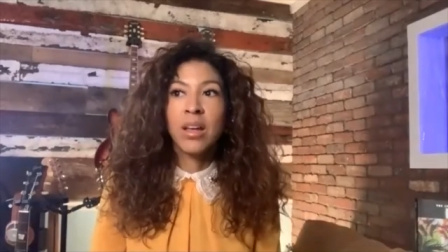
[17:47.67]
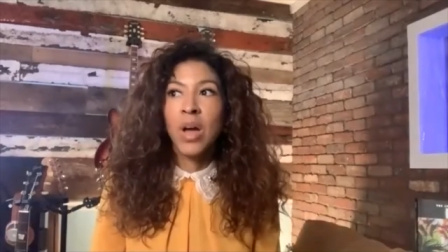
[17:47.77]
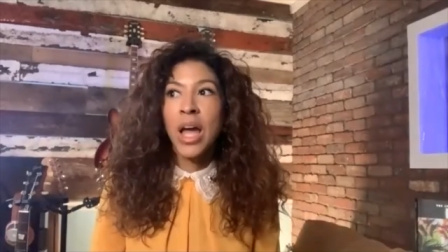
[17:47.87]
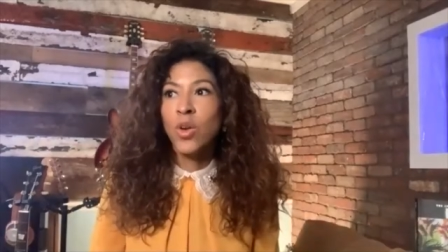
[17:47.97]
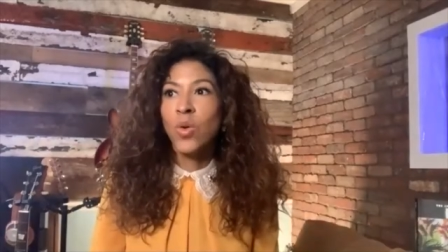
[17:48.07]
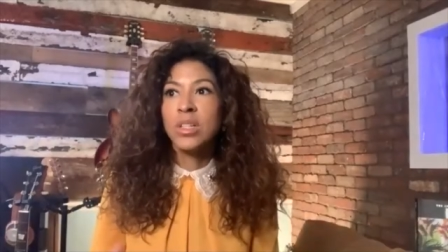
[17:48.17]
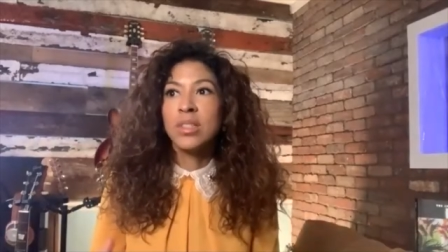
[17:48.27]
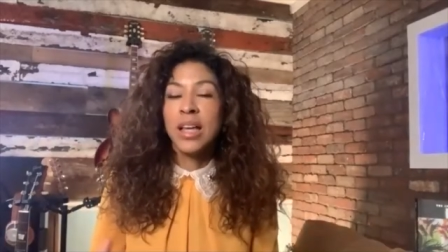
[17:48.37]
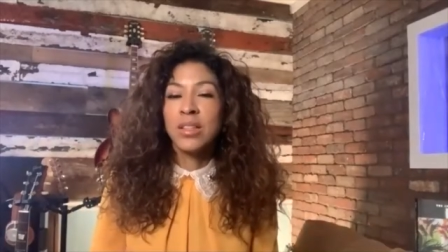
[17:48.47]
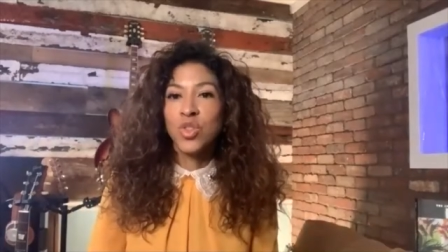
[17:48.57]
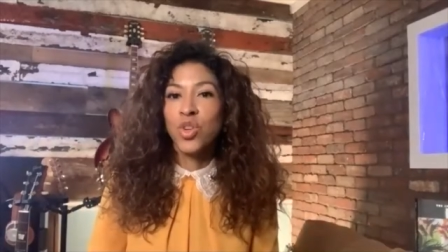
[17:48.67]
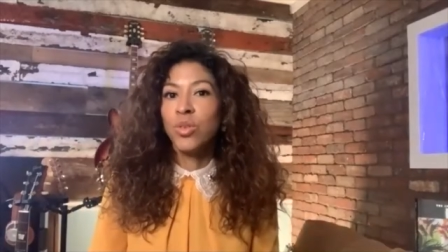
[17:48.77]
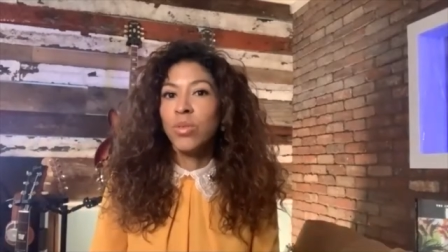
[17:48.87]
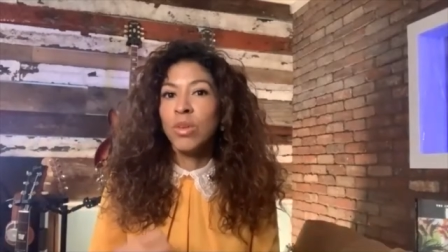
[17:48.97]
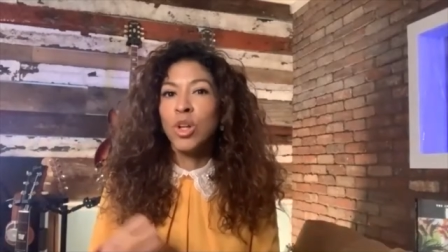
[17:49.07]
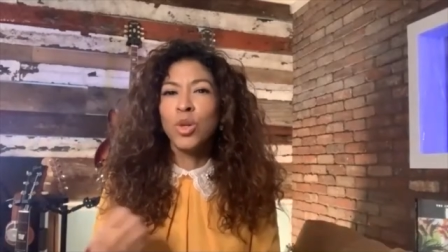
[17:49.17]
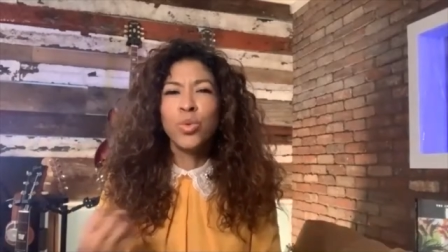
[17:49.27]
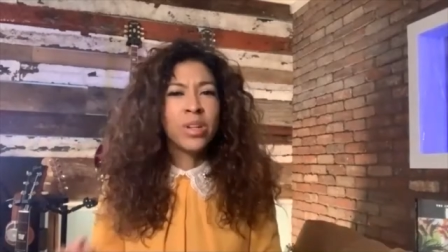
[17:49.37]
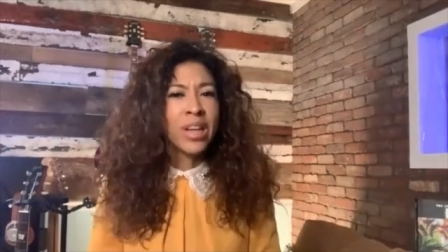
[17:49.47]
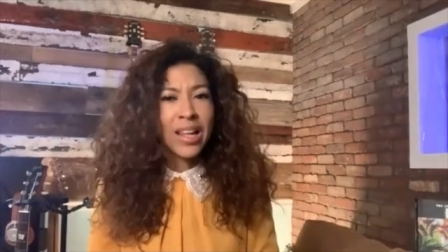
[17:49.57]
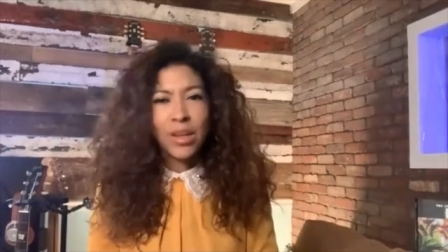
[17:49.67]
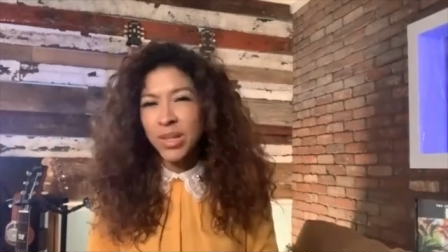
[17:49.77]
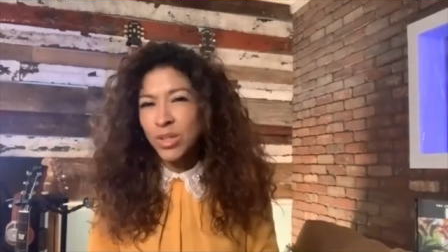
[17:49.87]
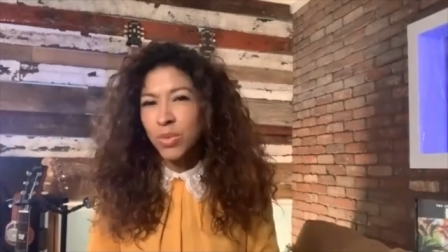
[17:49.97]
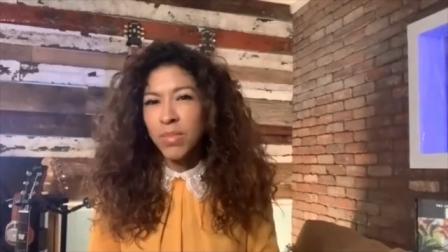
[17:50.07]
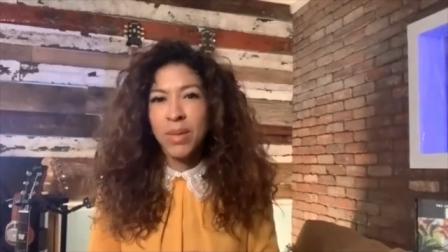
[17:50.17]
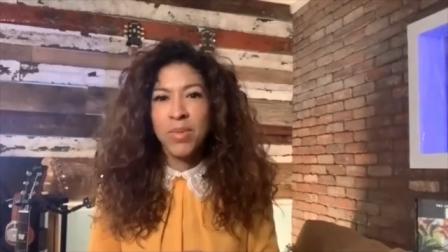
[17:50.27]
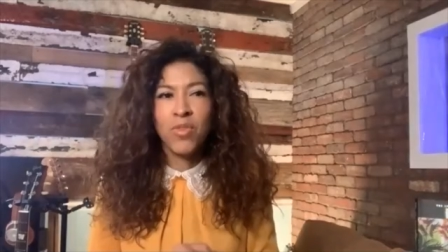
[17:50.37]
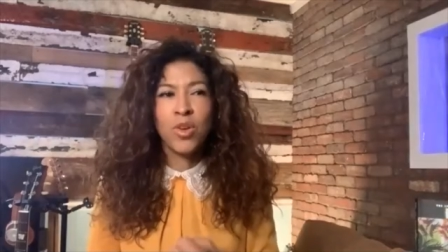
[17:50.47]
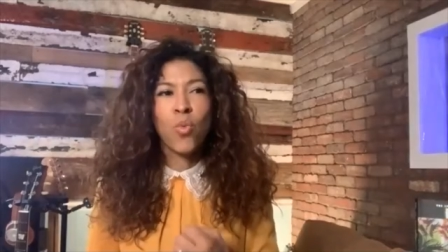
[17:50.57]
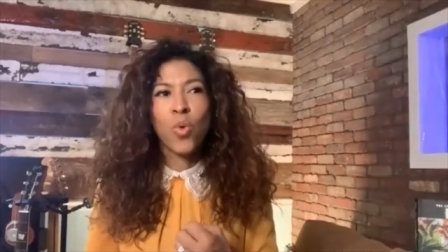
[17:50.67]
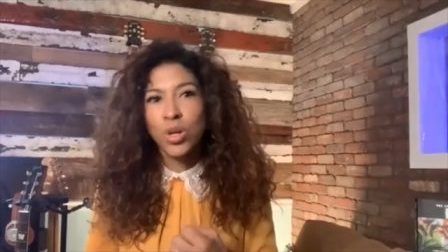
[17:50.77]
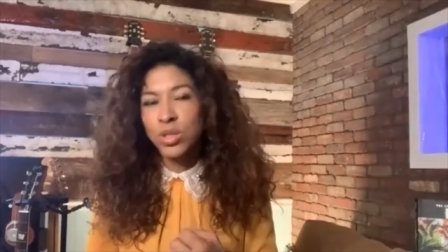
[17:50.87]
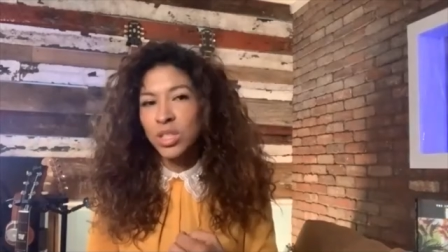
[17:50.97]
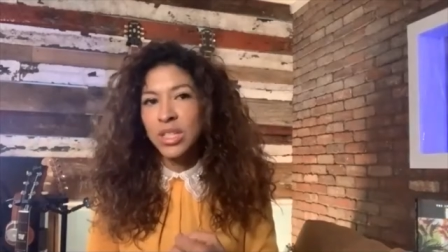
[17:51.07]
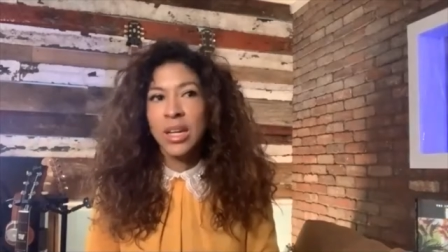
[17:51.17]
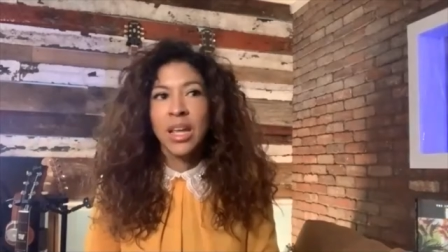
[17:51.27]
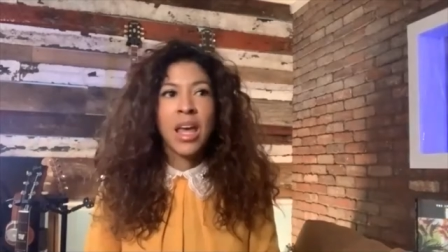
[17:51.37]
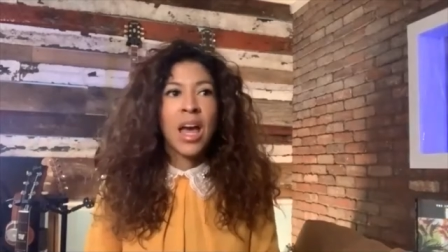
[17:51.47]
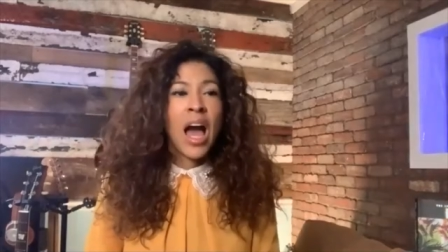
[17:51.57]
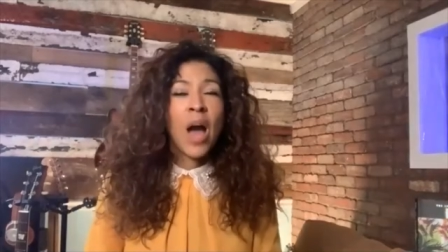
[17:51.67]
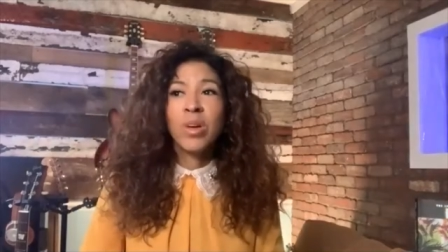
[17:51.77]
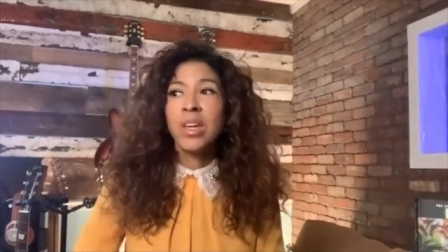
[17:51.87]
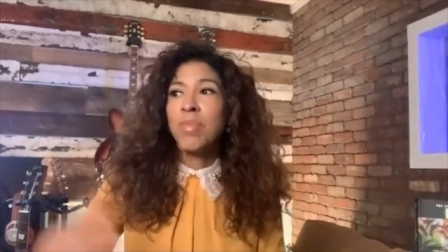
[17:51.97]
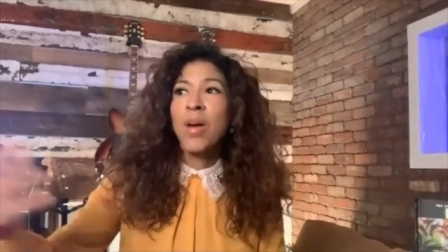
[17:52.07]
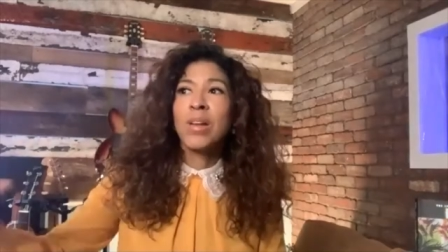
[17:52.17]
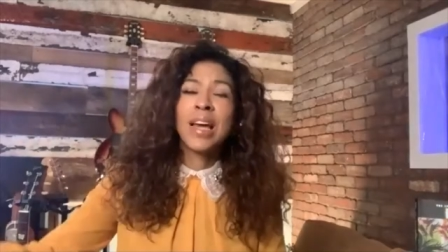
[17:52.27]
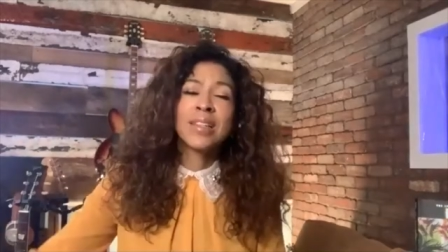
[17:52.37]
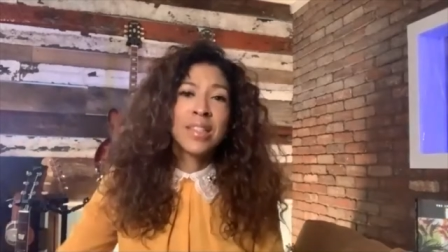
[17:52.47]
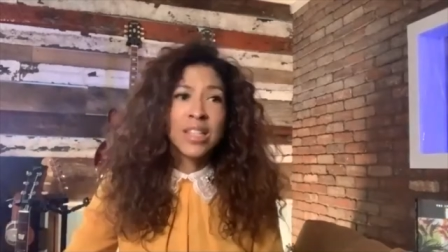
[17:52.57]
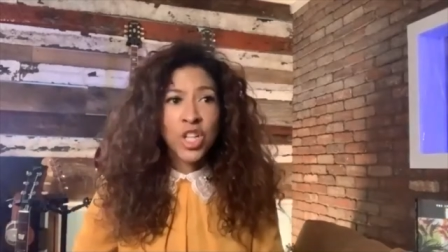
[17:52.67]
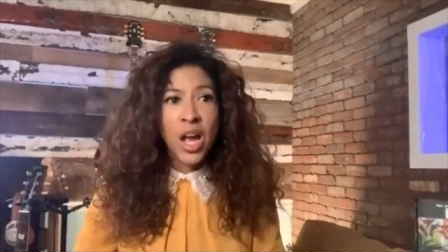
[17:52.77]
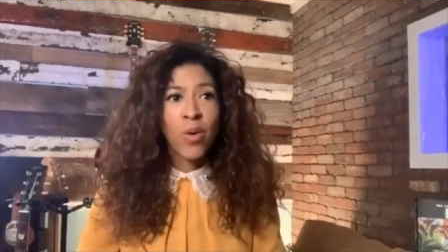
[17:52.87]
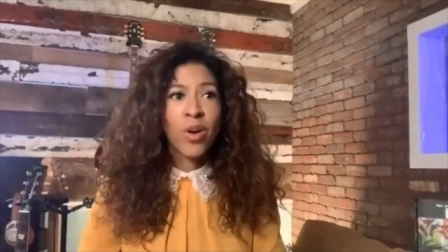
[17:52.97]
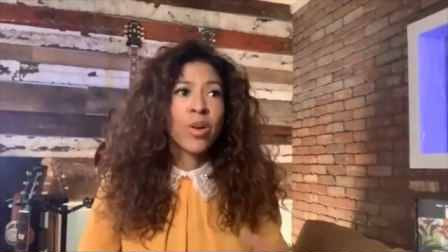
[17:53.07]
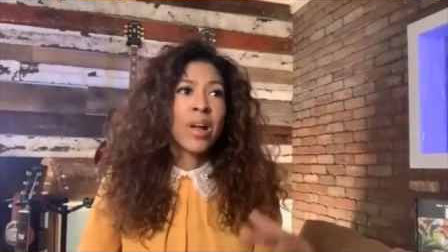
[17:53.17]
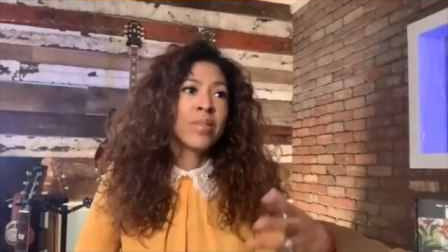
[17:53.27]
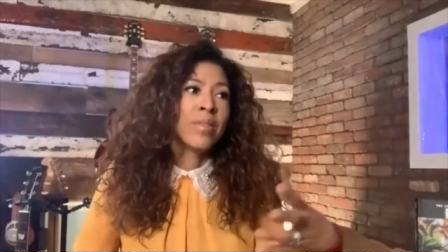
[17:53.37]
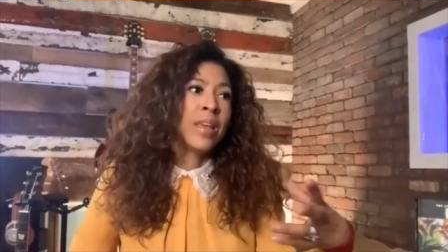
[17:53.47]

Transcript: I noticed that certain gluten elements would make me feel worse. And I would get paralyzed in the shower.